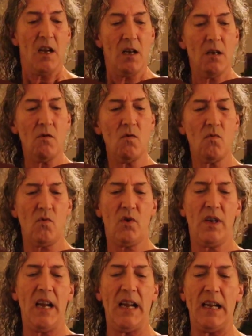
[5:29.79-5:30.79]

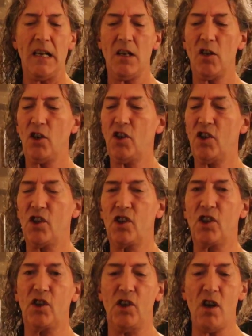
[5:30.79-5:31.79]
Okay,
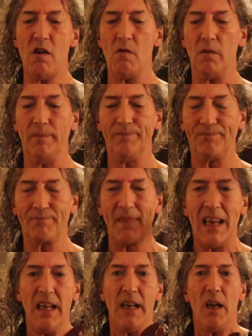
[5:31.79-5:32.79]
so
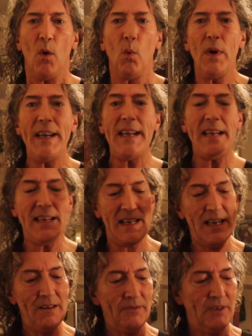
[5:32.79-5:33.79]
we
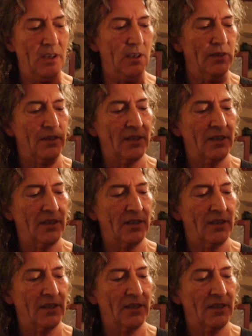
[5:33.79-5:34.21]
have got